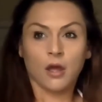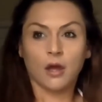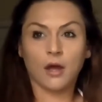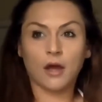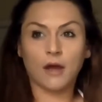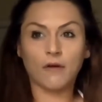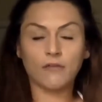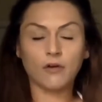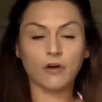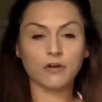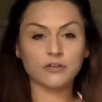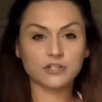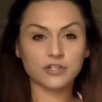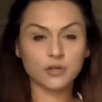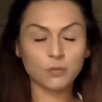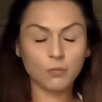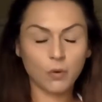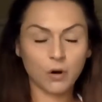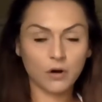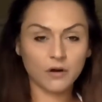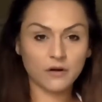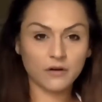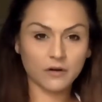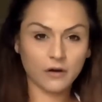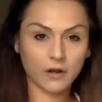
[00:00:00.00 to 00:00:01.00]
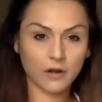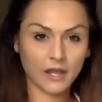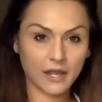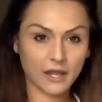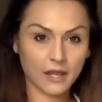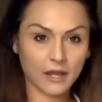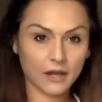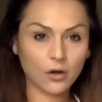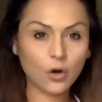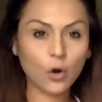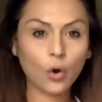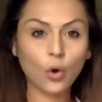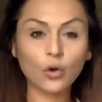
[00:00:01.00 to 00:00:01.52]
"I've got someone
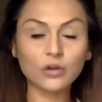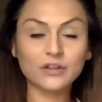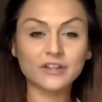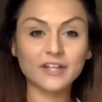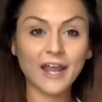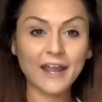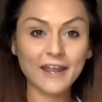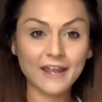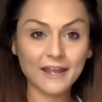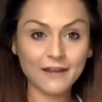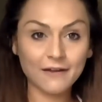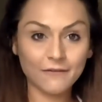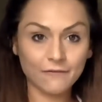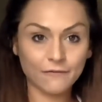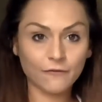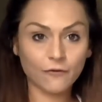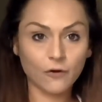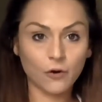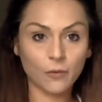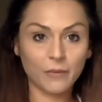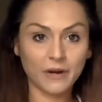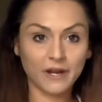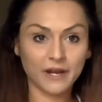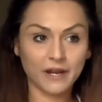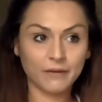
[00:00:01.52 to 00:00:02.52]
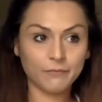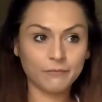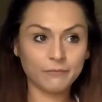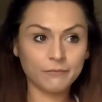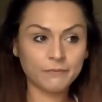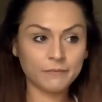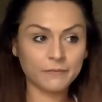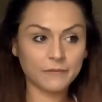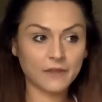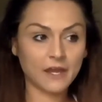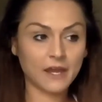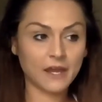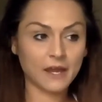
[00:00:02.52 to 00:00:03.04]
called Dave coming in.
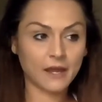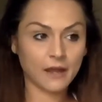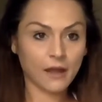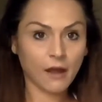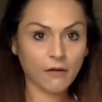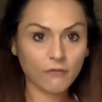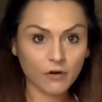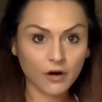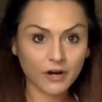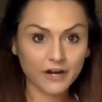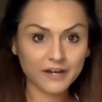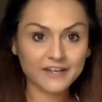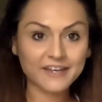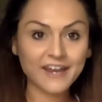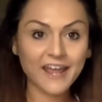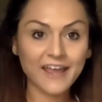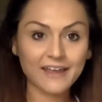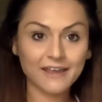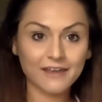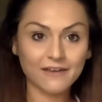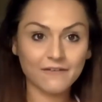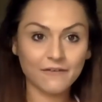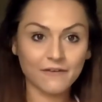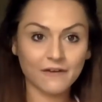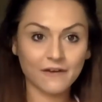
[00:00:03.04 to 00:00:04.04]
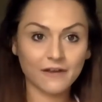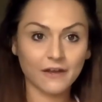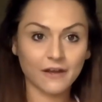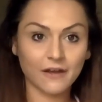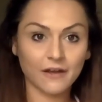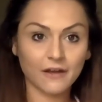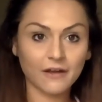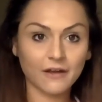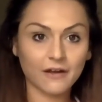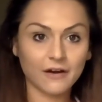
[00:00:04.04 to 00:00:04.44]
Yeah, I've got a Dave here."